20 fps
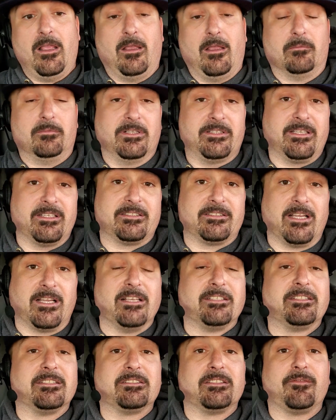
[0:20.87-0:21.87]
And what this
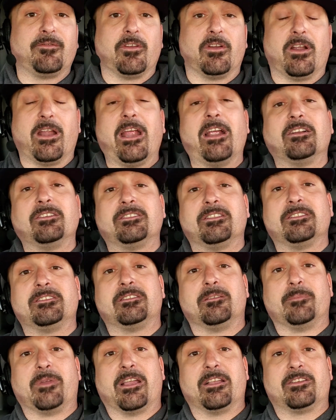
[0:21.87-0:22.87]
does is if your air
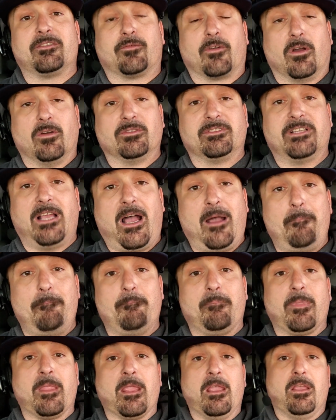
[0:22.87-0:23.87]
system gets froze up,
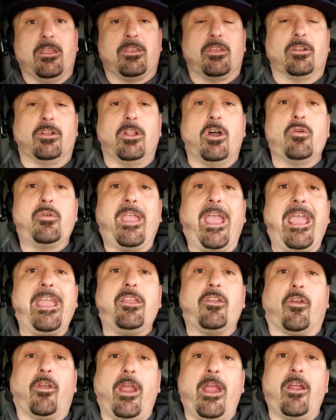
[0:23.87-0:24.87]
you locate
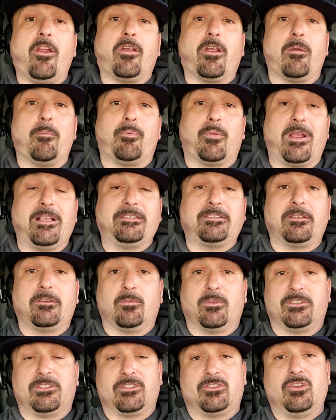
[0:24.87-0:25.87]
your air compressor,
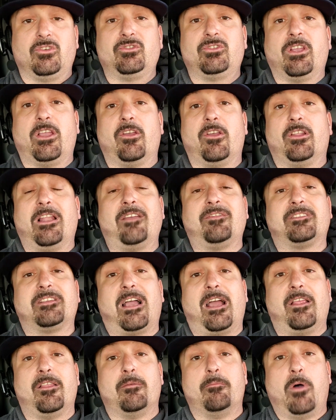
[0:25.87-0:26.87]
which is usually on the left
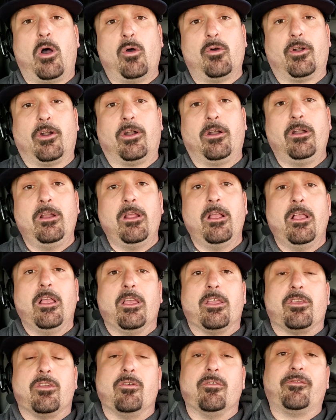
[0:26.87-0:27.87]
side of the motor.
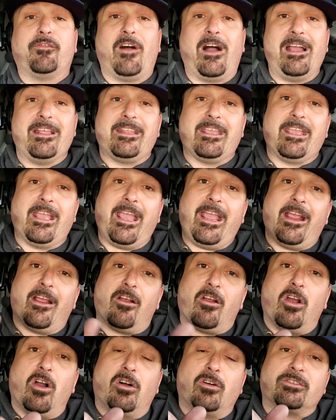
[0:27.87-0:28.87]
You find the
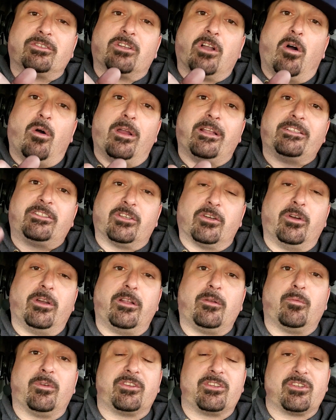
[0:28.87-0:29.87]
air hose going to
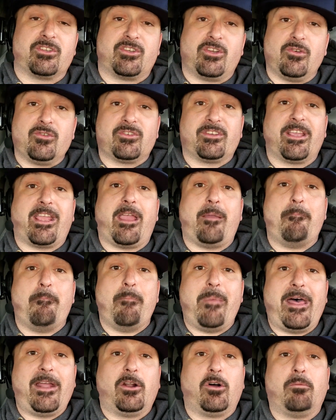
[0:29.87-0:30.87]
it, which is usually a
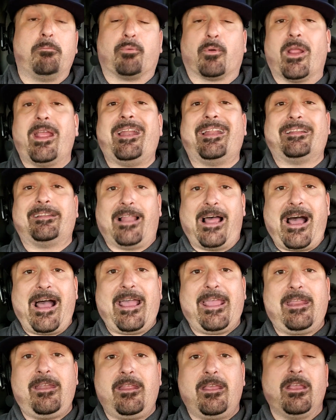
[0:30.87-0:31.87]
metal braided
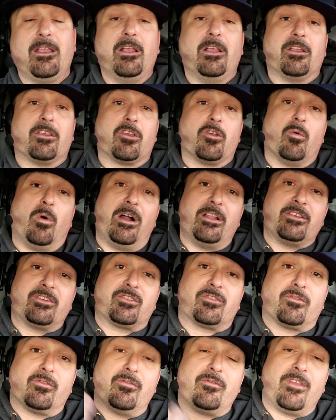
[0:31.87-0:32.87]
line. You
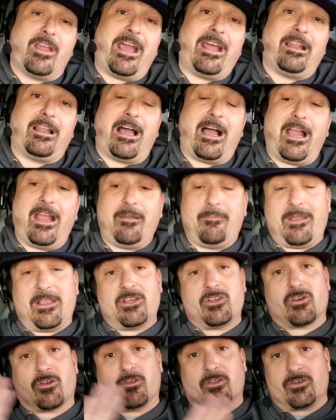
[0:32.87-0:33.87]
unscrew that line, make
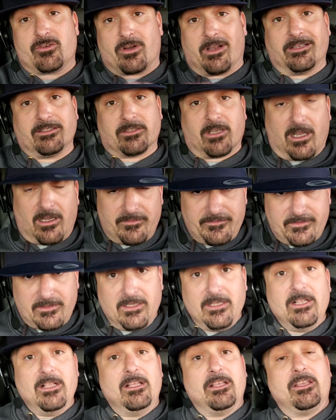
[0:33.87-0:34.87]
sure the truck's off.
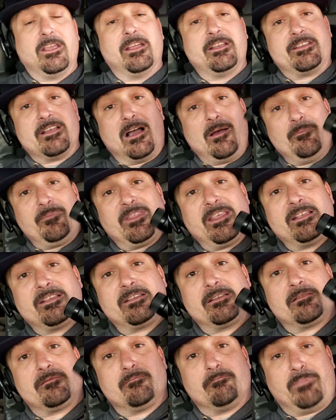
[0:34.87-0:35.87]
You dump
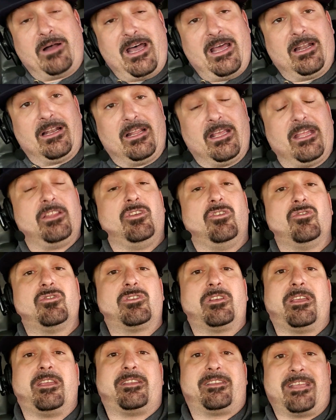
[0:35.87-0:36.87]
this bottle in.
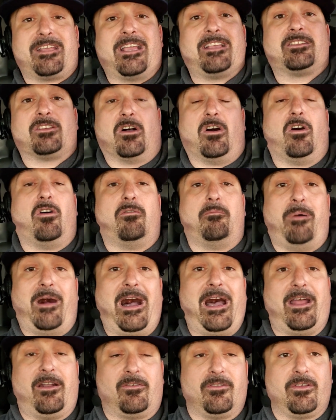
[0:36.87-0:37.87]
Usually it takes a whole
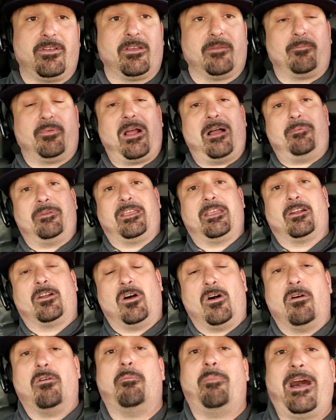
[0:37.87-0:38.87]
bottle. You could probably get a
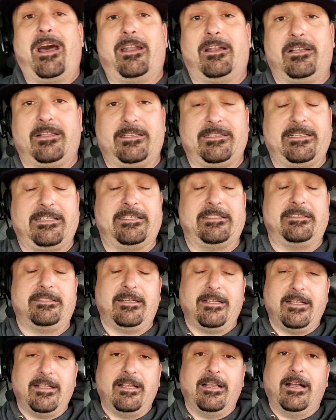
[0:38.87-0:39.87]
whole bottle in there,
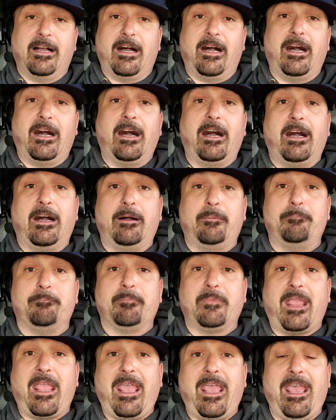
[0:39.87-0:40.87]

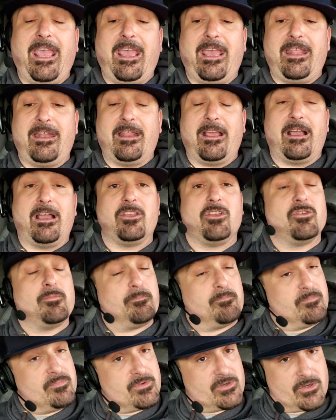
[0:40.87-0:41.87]
and you
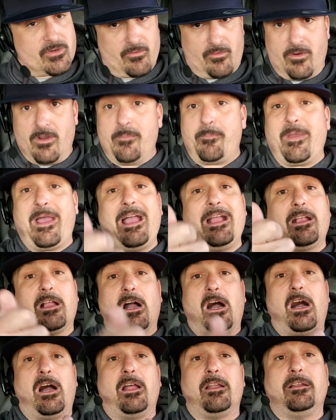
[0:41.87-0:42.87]
screw it back
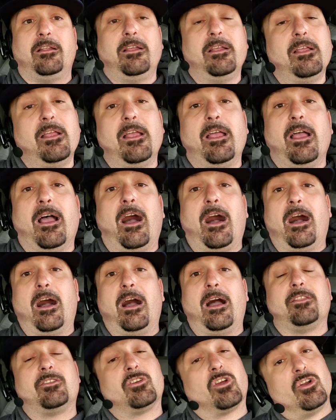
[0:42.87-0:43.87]
on,
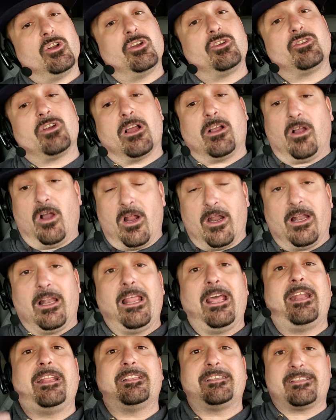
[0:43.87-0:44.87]
turn the truck on and
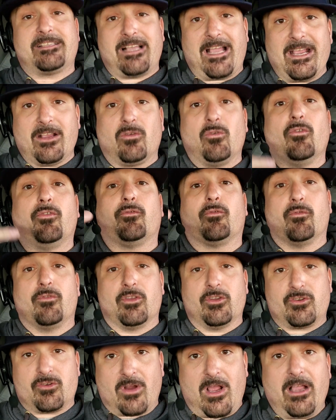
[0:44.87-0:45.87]
let it cycle through
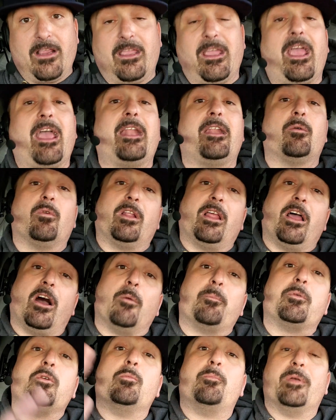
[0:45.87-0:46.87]
the truck, and it will
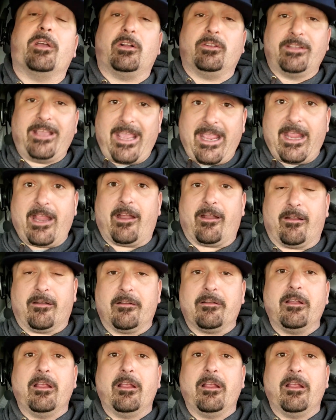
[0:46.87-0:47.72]
help you build air.